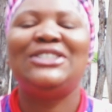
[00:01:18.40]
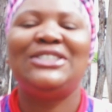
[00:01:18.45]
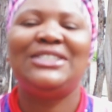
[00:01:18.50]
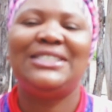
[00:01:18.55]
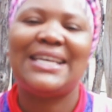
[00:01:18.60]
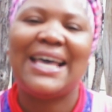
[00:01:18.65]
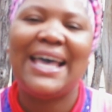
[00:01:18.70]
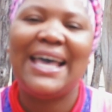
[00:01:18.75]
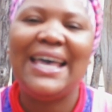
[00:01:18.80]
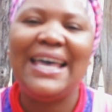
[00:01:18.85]

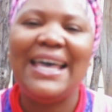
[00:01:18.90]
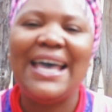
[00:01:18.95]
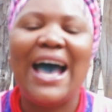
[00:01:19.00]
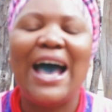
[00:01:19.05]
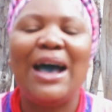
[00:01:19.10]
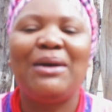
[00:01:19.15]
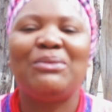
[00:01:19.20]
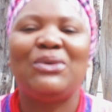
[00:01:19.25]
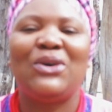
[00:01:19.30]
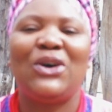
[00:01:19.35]
Today
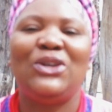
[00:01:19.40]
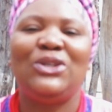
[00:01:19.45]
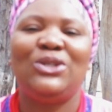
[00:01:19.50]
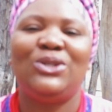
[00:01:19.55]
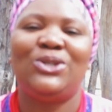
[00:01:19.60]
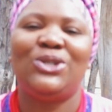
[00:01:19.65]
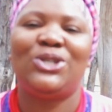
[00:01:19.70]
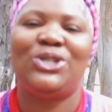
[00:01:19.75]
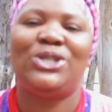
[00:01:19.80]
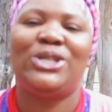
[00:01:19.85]
I'm going
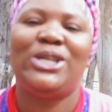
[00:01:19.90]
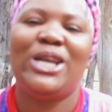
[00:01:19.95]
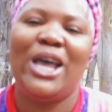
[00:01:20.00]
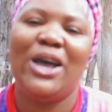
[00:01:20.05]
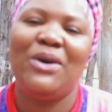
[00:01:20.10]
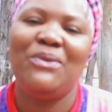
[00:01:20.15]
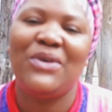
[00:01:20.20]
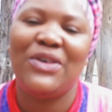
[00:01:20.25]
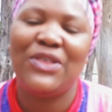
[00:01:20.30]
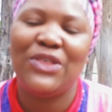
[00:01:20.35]
to
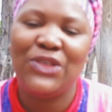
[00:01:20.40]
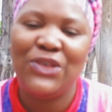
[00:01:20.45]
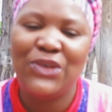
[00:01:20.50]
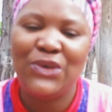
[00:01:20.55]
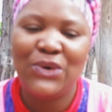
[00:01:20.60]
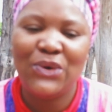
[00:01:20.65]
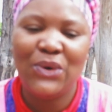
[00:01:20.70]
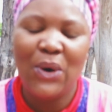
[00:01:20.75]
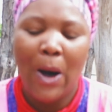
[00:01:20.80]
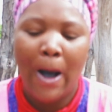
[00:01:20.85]
share with
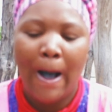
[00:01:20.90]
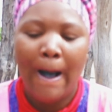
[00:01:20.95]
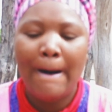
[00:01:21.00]
you